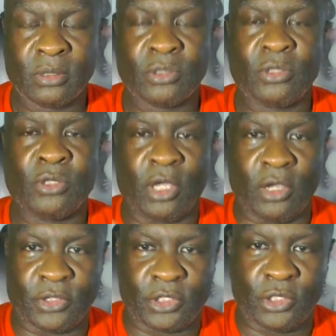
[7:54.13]
to the
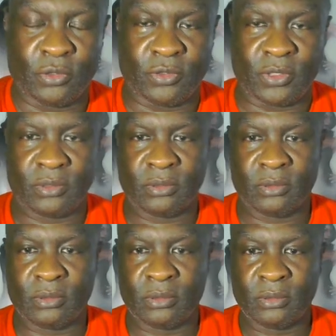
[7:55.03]
other children.
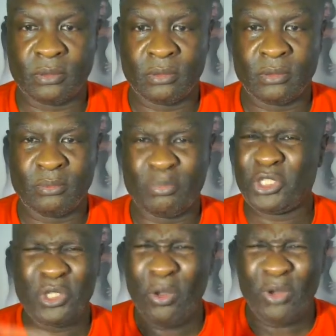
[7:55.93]

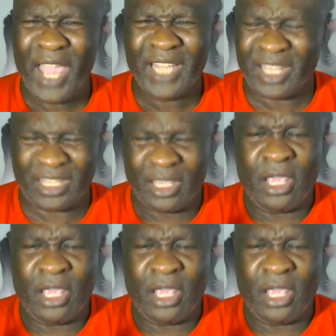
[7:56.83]
But you don't like that.